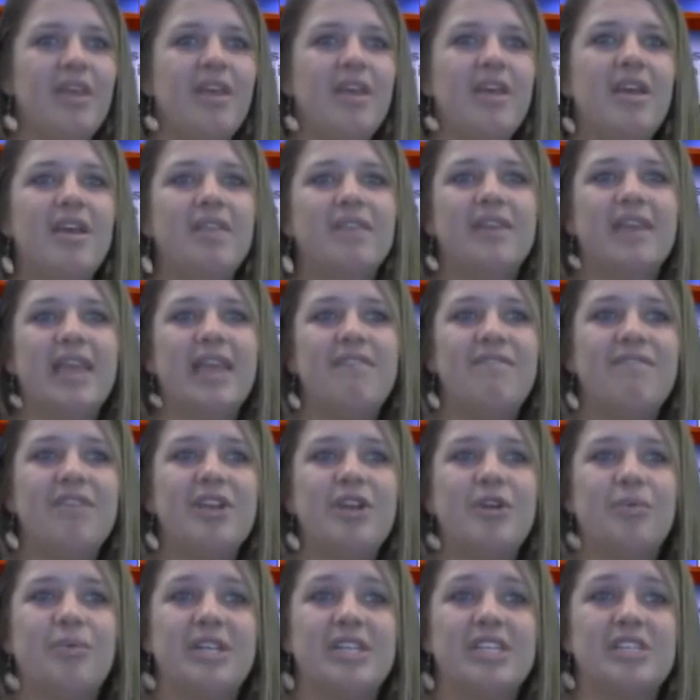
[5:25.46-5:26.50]
The Cape
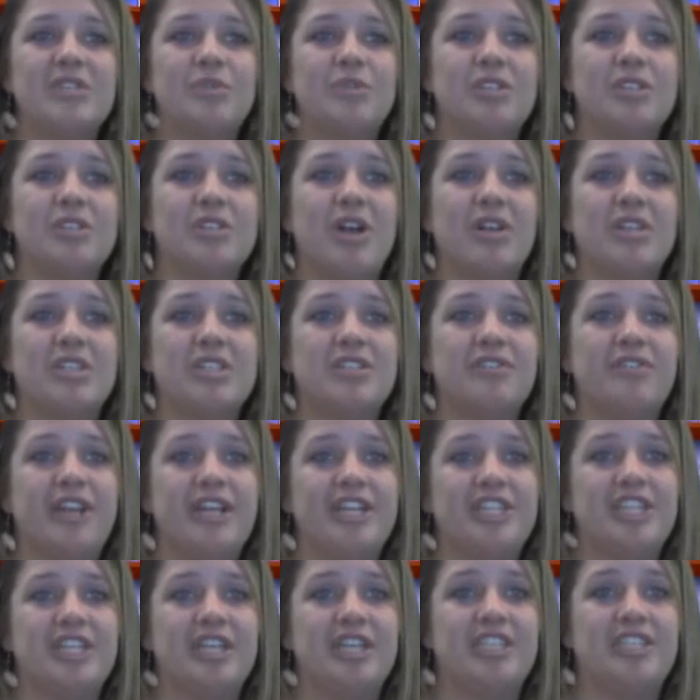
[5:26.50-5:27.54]
Fear Resource
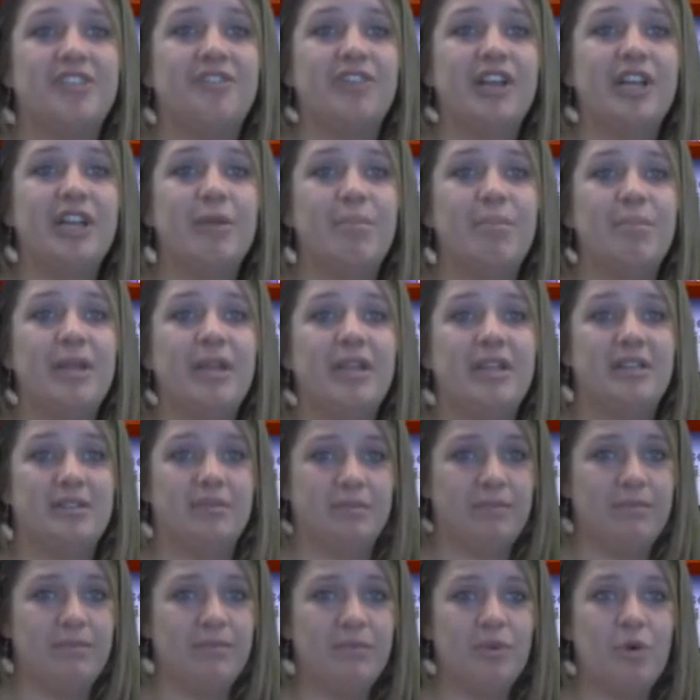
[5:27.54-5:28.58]
Conservation and Development
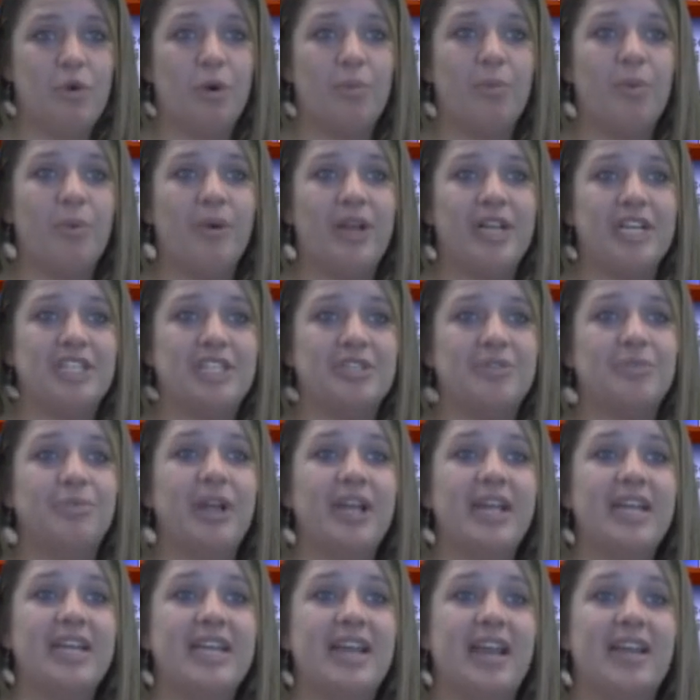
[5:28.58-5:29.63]
Corporation
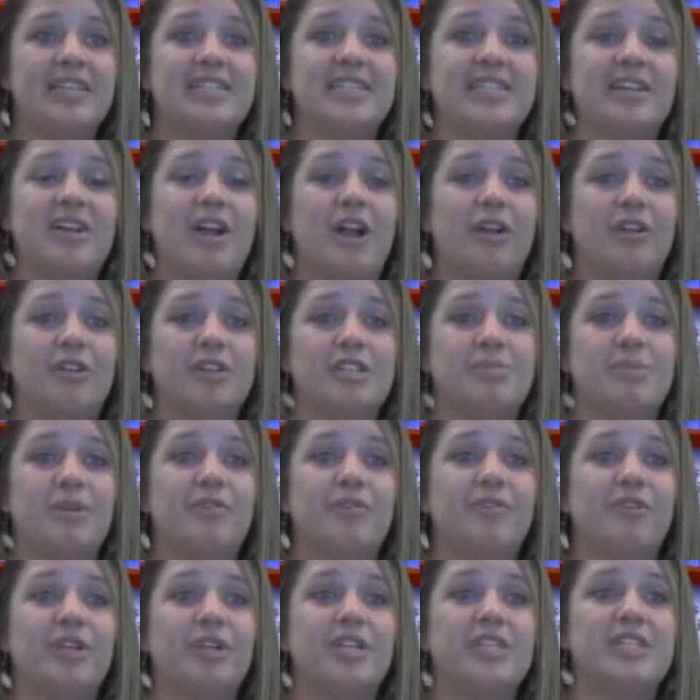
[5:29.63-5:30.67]
recognized the
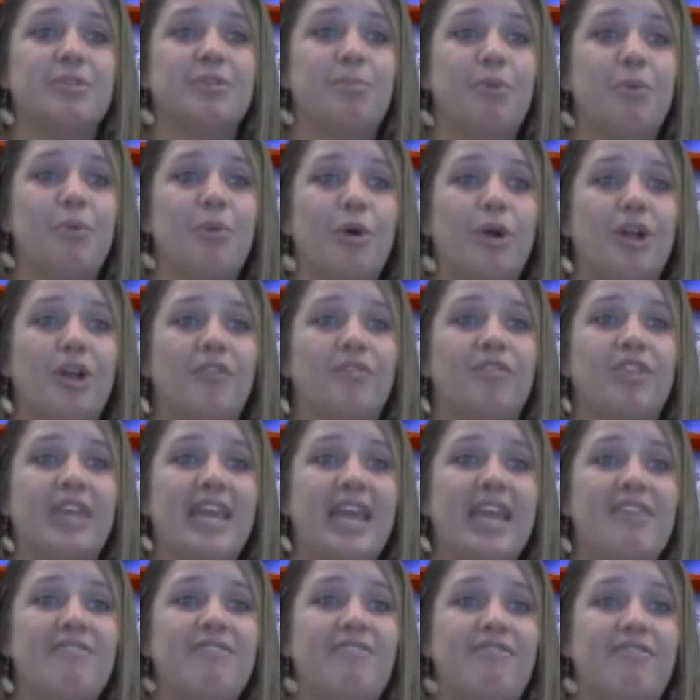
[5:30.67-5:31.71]
congressman for his support of the
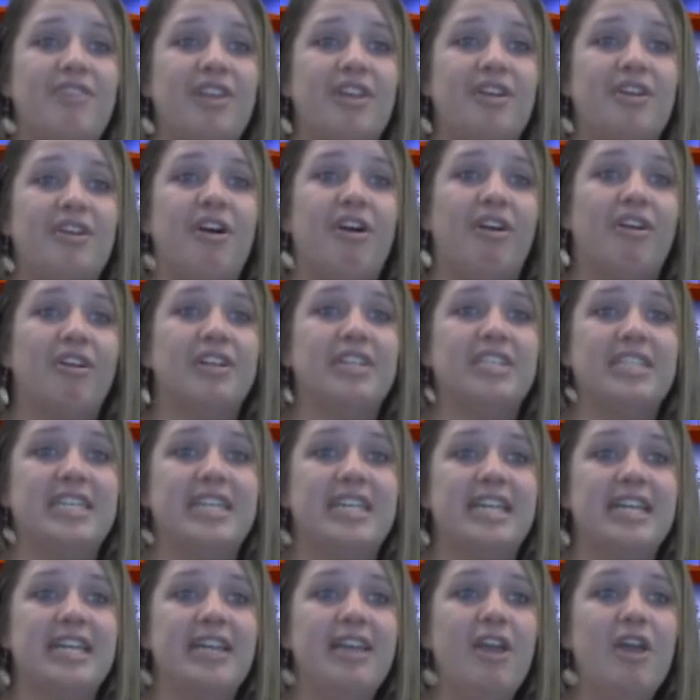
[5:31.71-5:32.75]
Cape Fear
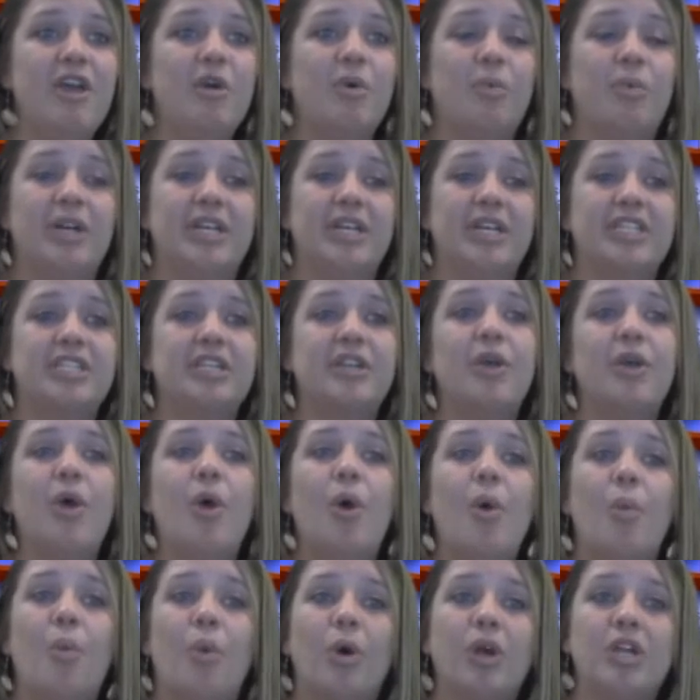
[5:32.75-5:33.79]
R&D, which
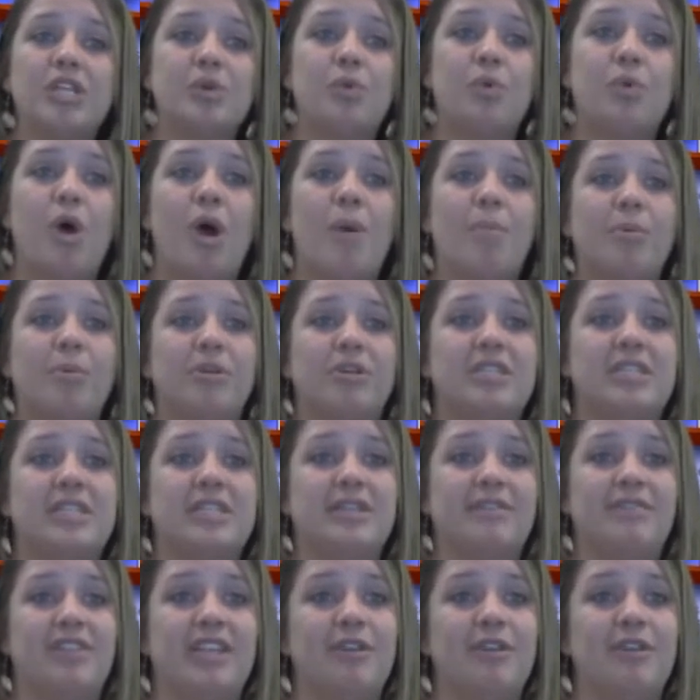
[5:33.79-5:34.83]
works
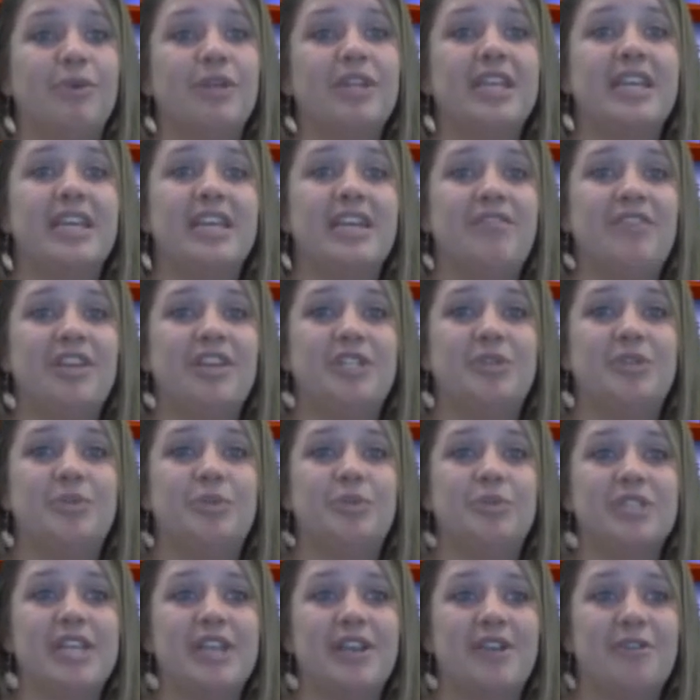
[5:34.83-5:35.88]
cooperatively with
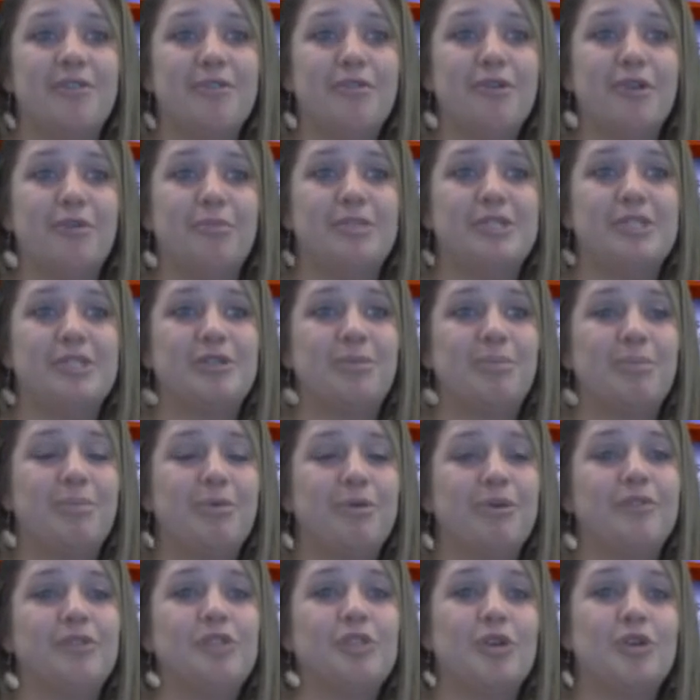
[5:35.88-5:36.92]
individuals and groups to
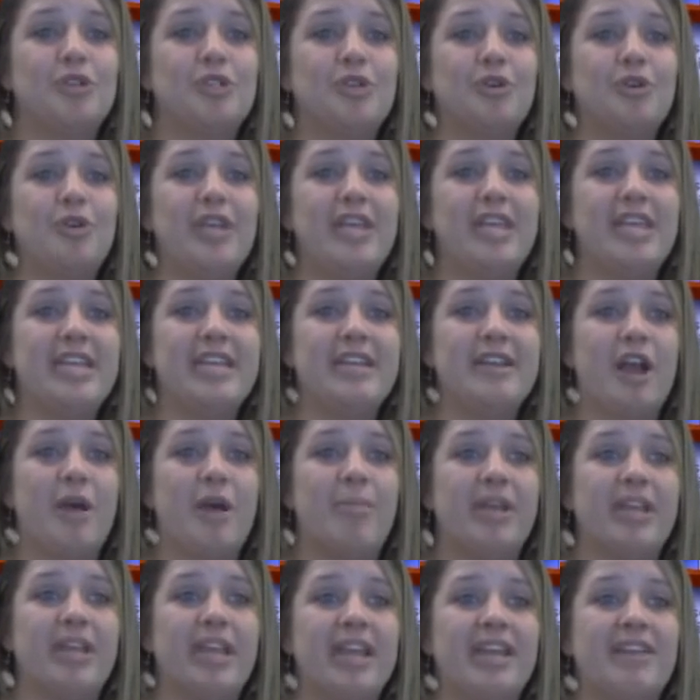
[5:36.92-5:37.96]
improve social,
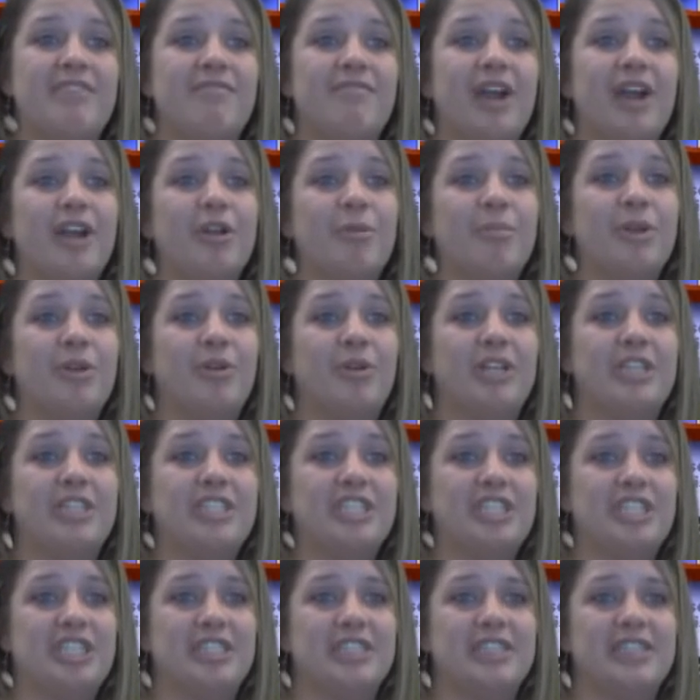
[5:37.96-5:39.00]
economic, and environmental
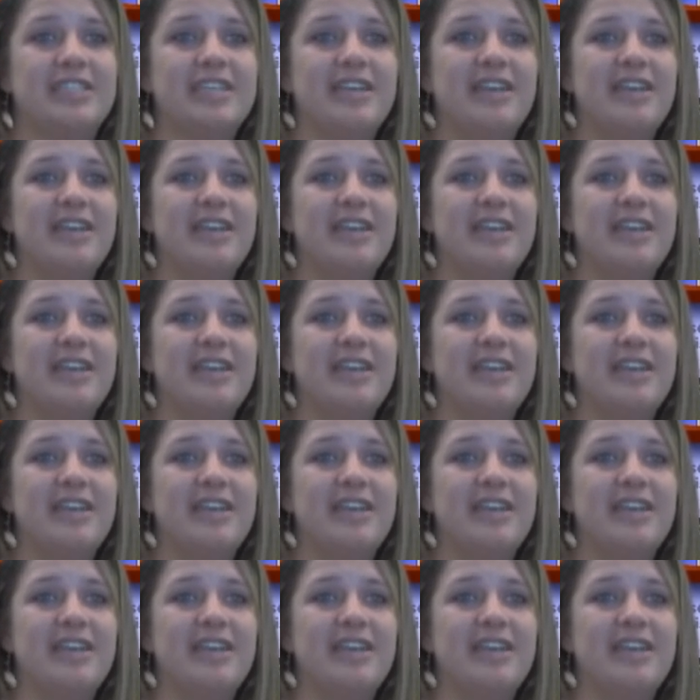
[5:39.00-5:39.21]
conditions,